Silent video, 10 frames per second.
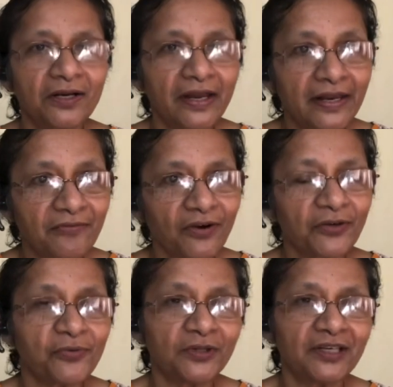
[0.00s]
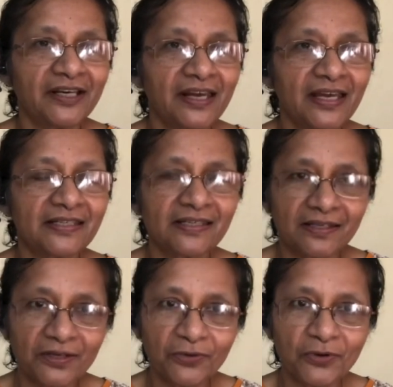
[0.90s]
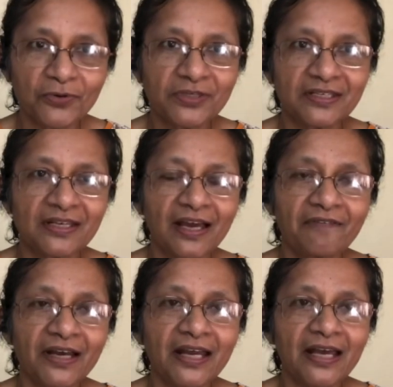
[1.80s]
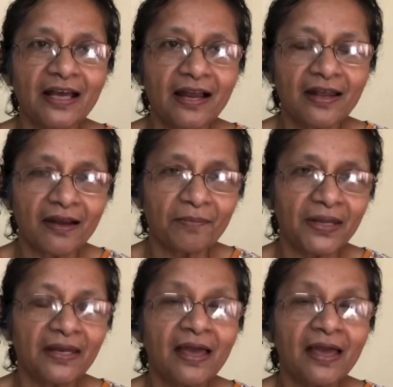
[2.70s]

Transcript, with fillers: it for two or three days you use it every day a little bit